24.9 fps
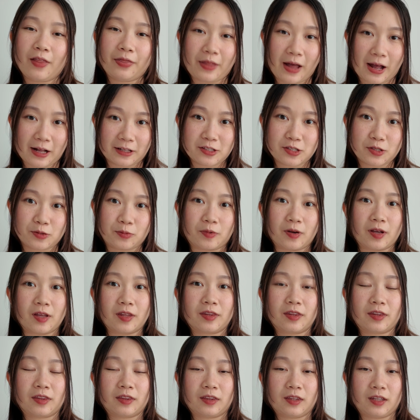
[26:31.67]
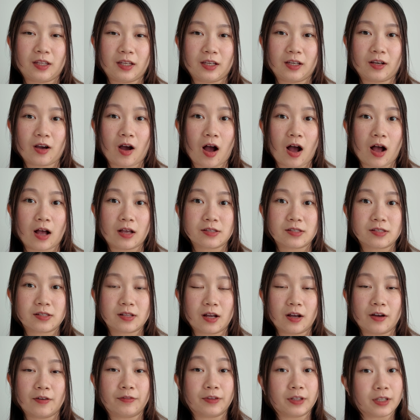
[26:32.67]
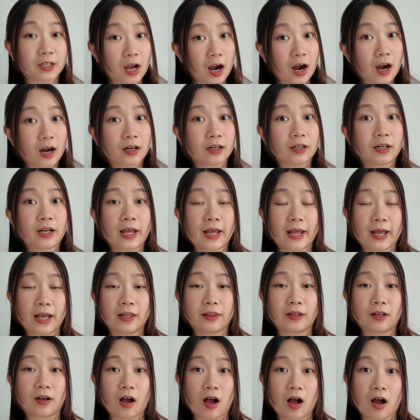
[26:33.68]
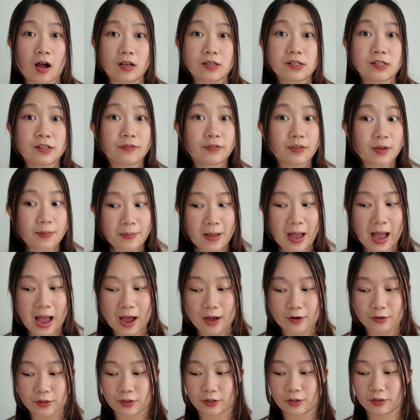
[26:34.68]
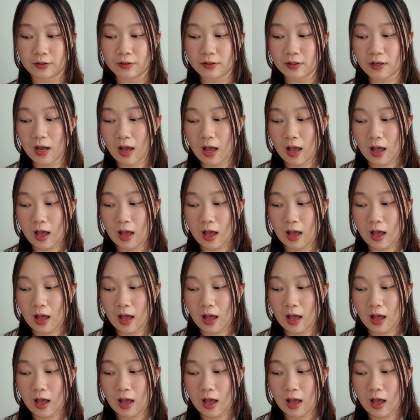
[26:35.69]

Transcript: That's with the cost of the yarn and the cost of the pattern.